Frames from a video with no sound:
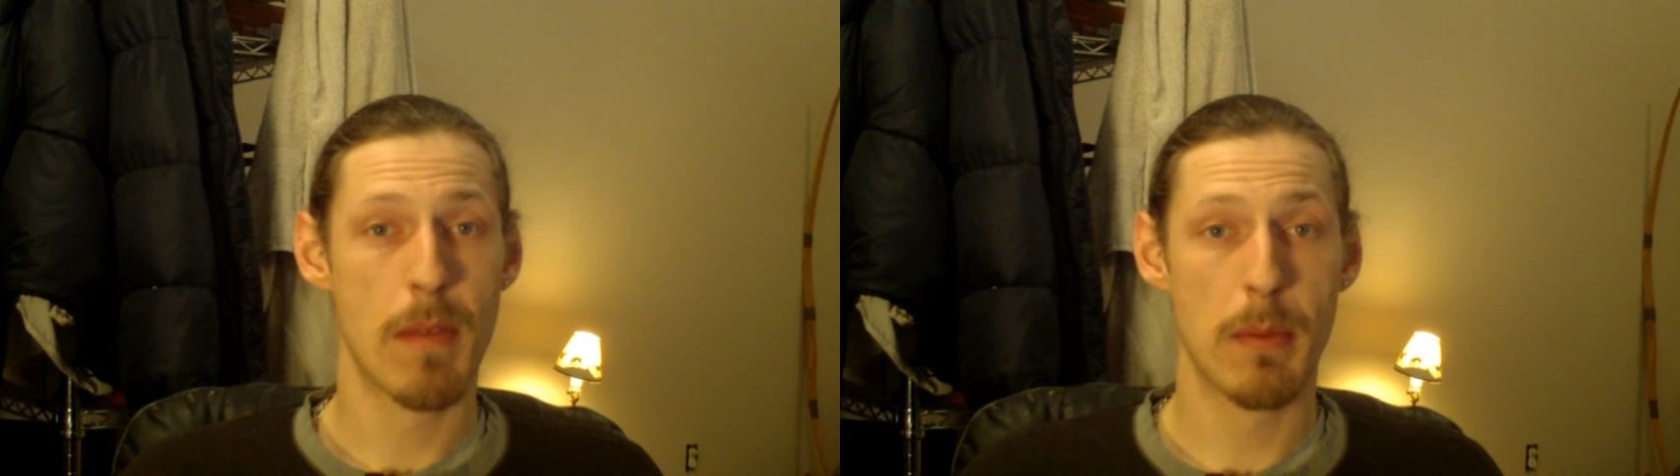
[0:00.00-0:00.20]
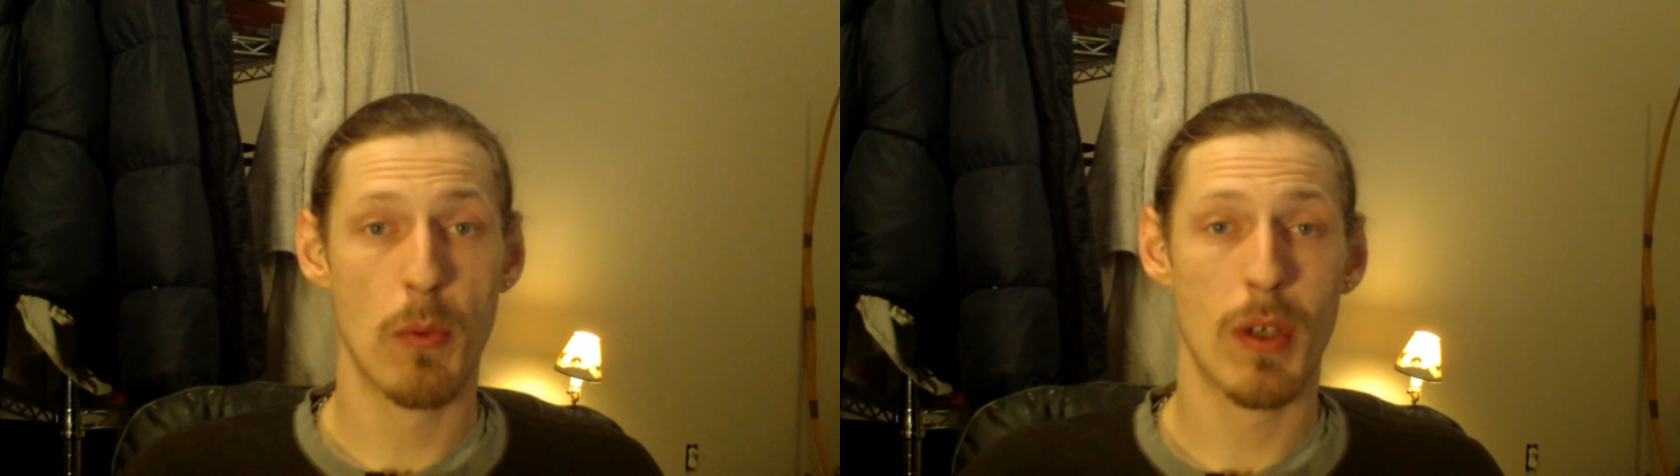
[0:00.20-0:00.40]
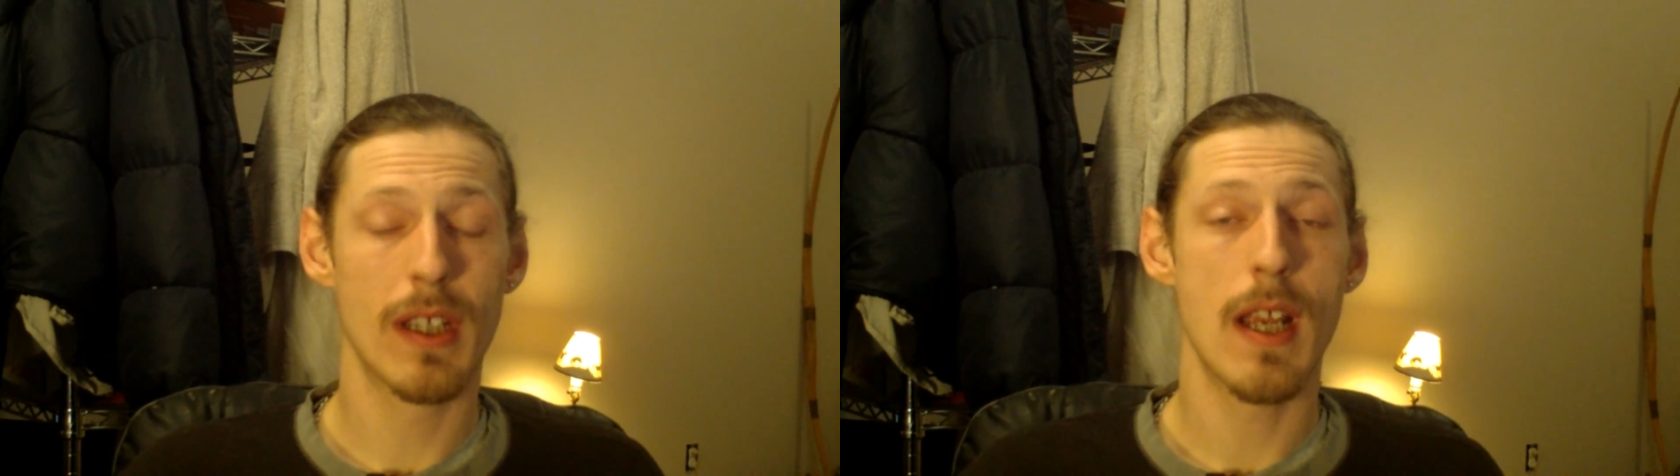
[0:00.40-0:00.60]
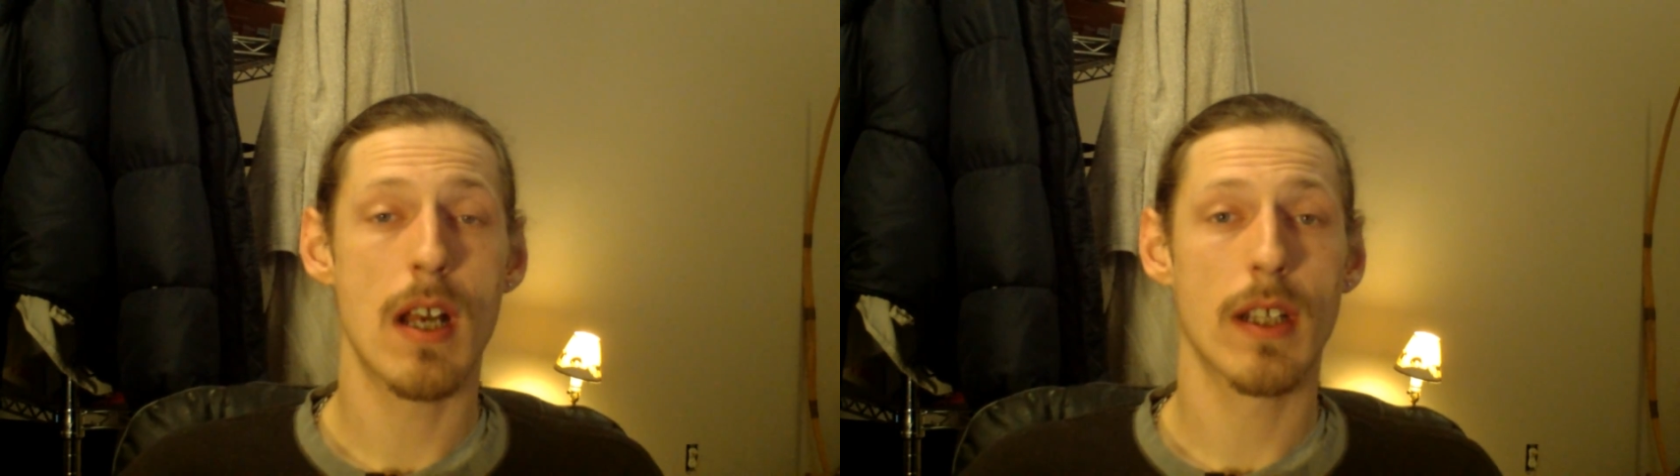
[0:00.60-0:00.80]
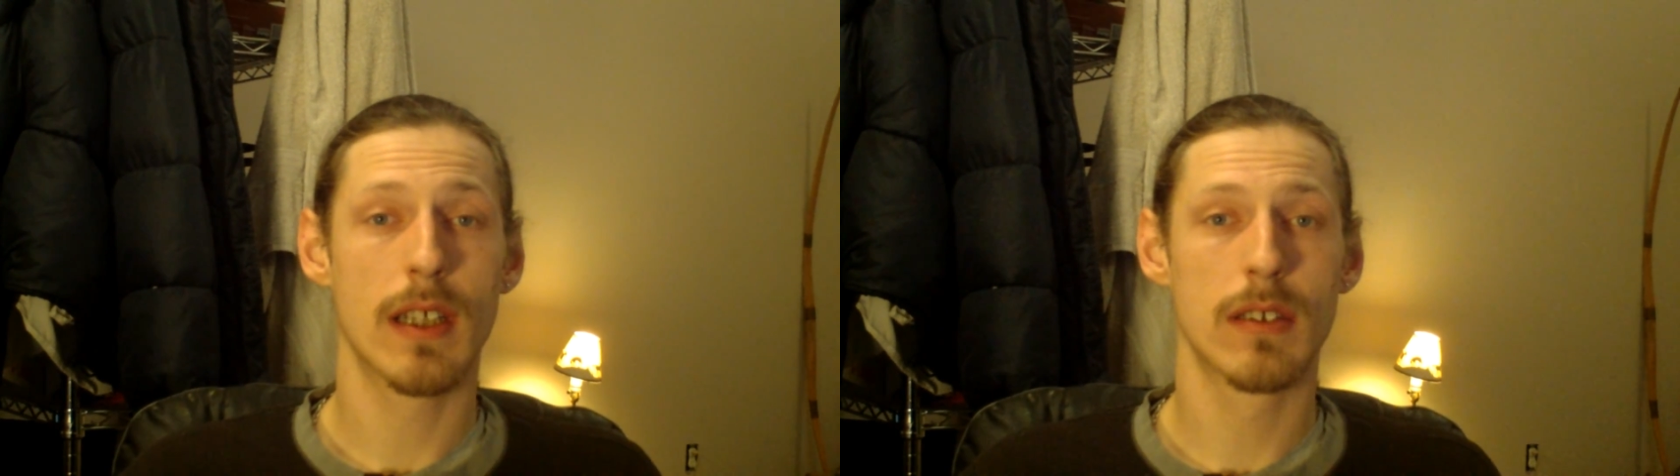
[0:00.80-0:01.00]
Maybe one
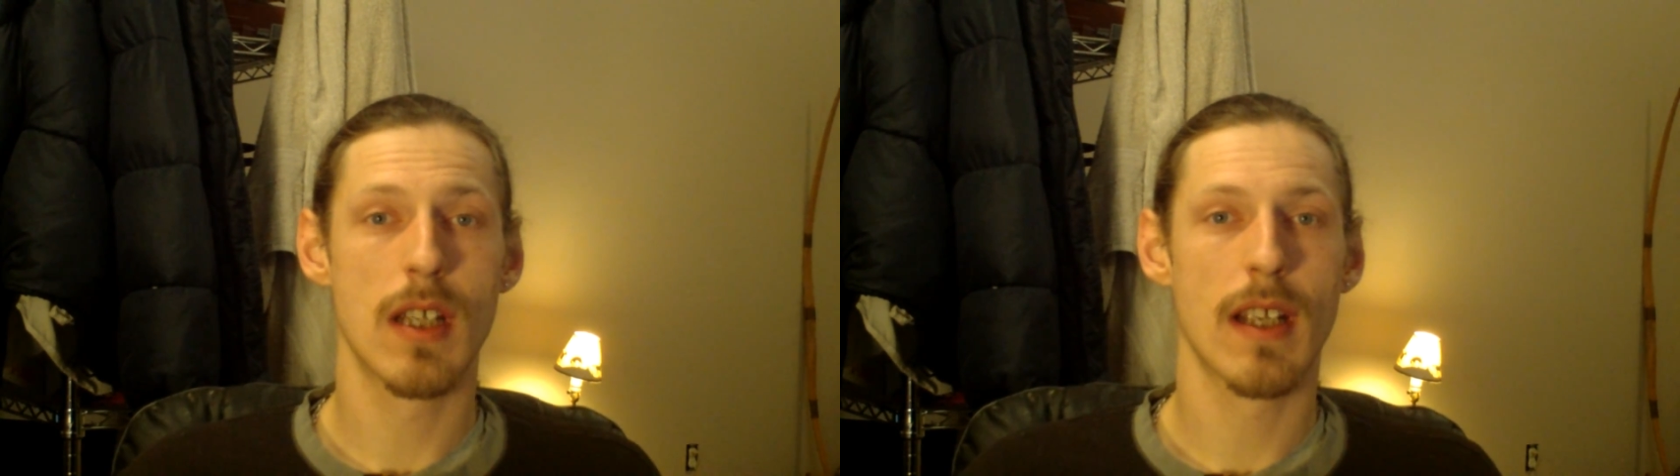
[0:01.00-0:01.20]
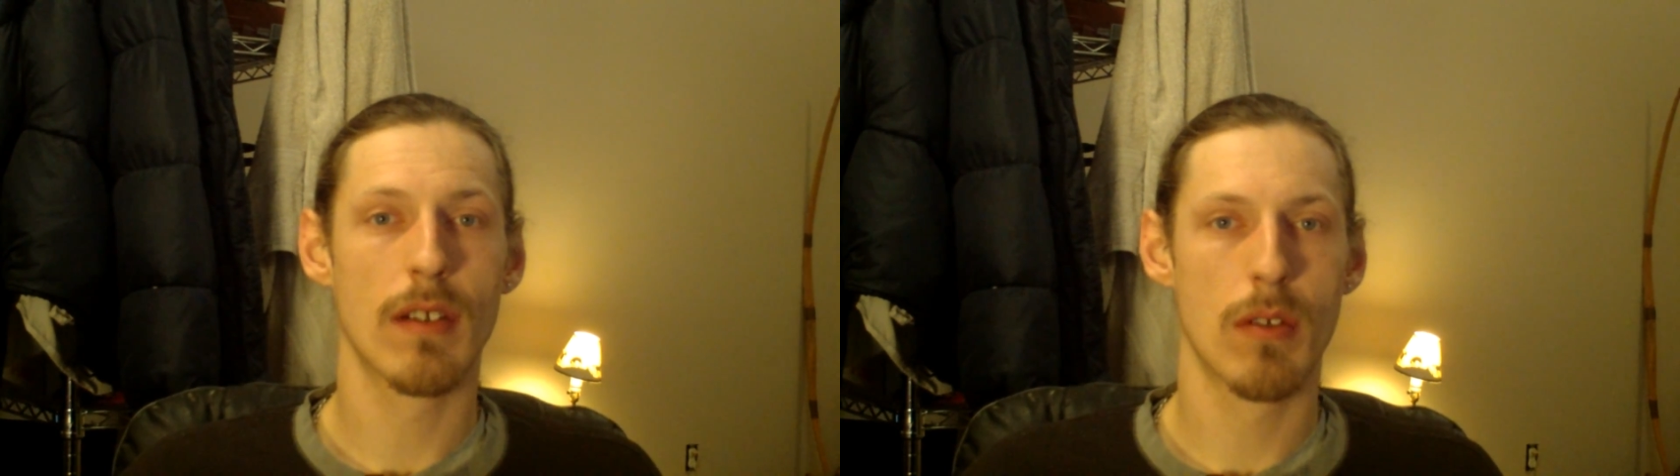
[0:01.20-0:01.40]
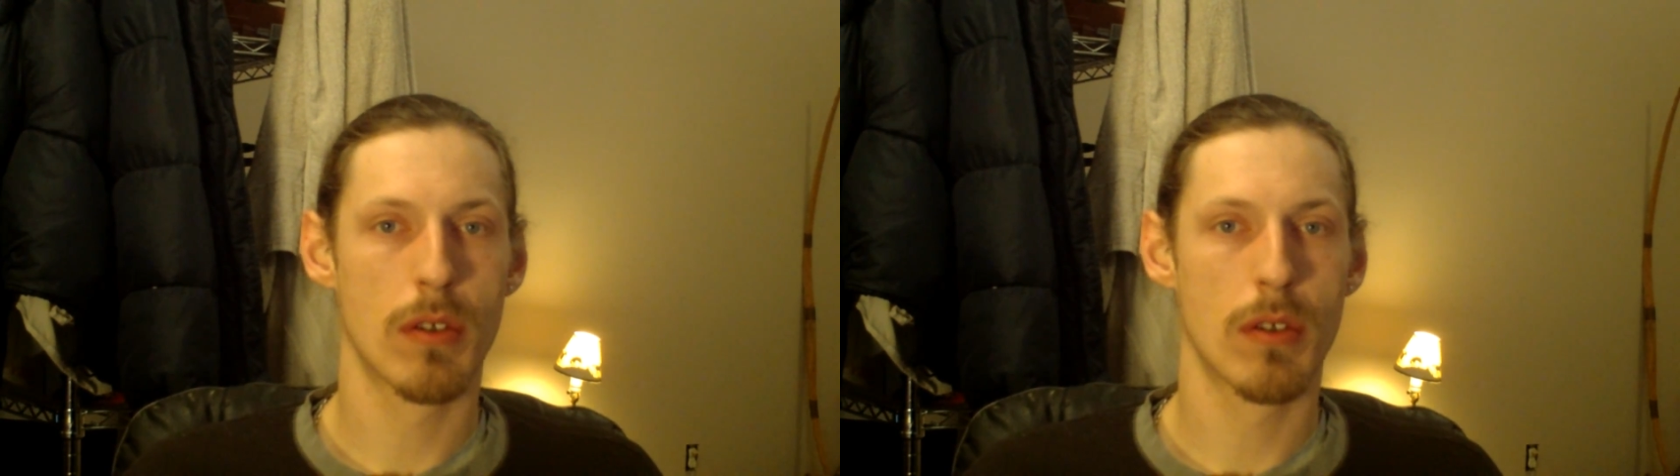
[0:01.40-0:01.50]
day I'll get a second